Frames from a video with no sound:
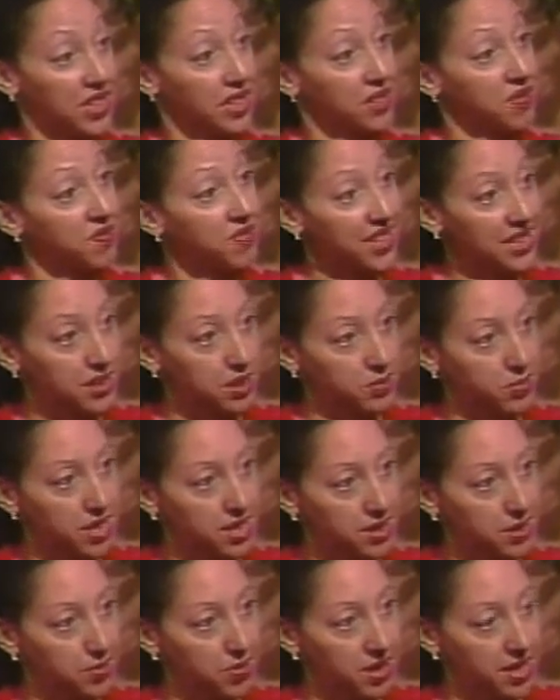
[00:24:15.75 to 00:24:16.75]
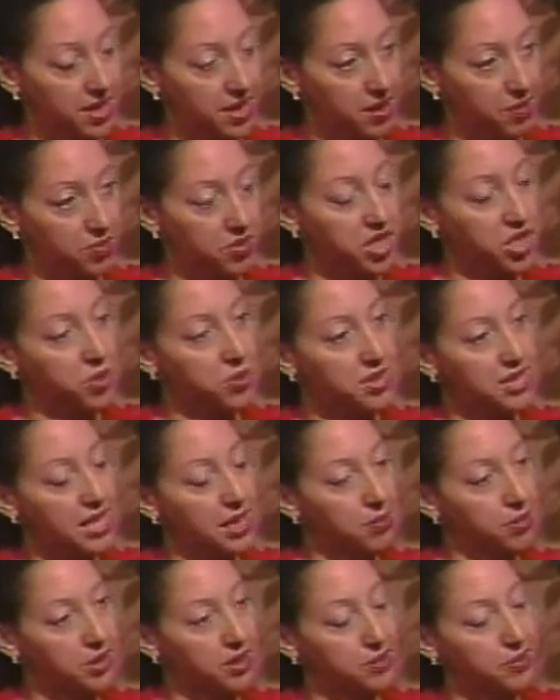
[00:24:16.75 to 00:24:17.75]
feeling victimized by him, she was
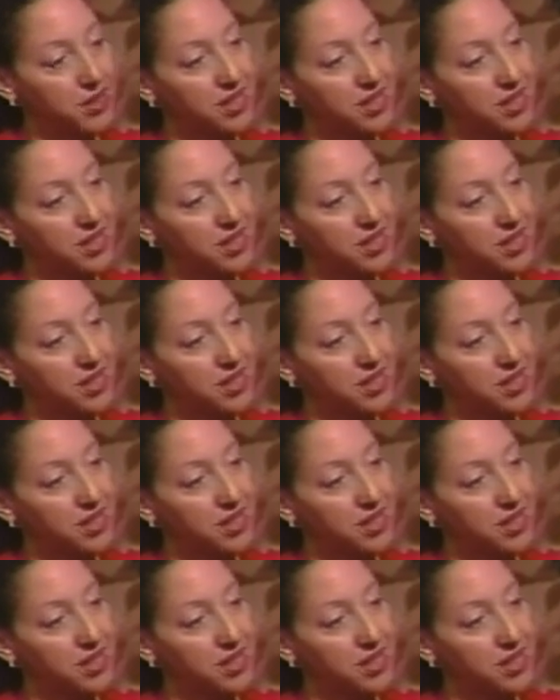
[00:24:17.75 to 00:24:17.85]
able